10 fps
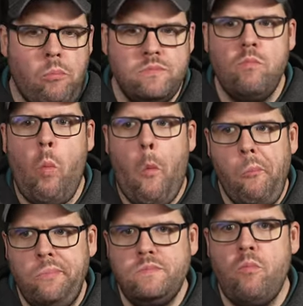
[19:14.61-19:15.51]
Mm -hmm.
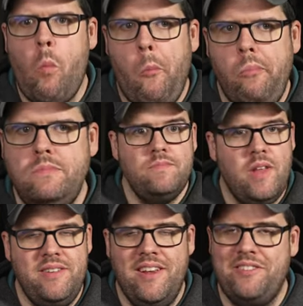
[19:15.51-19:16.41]

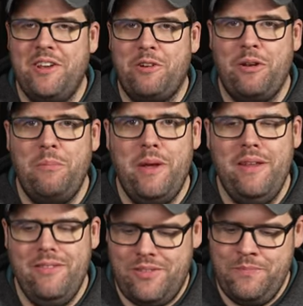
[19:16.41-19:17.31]
They taste like green
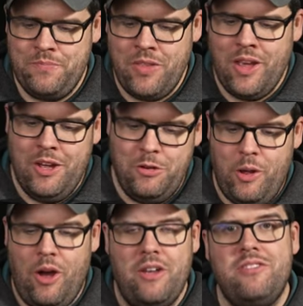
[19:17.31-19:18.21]
beans
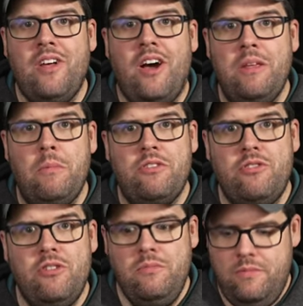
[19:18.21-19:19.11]
be honest, the honey
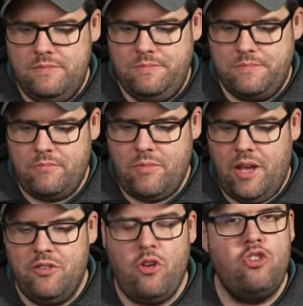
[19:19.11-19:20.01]
mustard
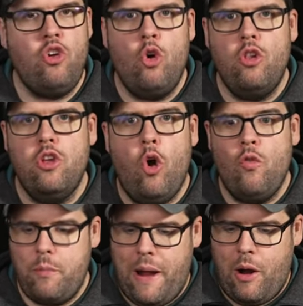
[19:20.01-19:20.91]
is totally
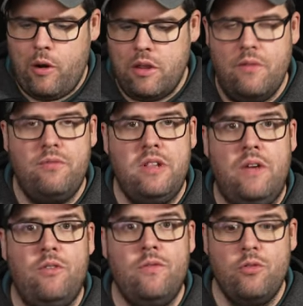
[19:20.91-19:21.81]
overpowering the
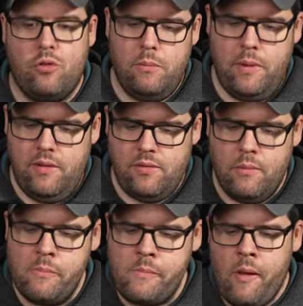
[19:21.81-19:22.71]
flavor of the green beans.
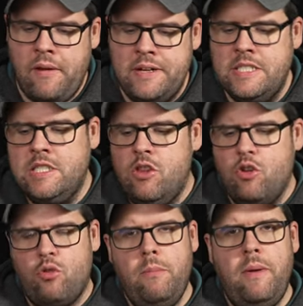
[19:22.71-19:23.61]

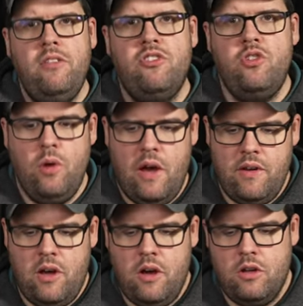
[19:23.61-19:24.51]
The green beans do have
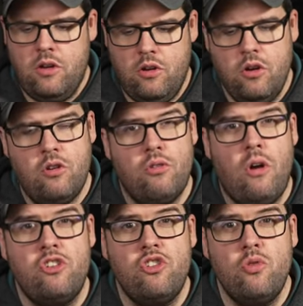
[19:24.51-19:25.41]
a good
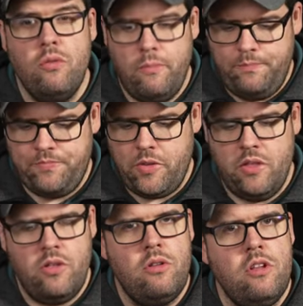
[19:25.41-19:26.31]
crunch to them.
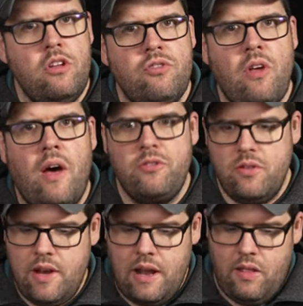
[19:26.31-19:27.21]
They're a little softer
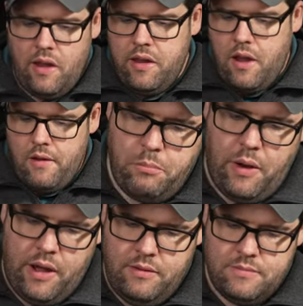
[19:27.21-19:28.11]
than I like,
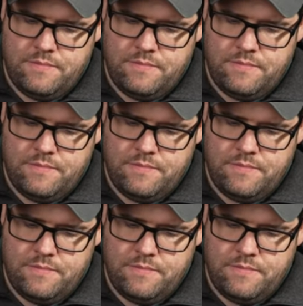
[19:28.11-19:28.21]
but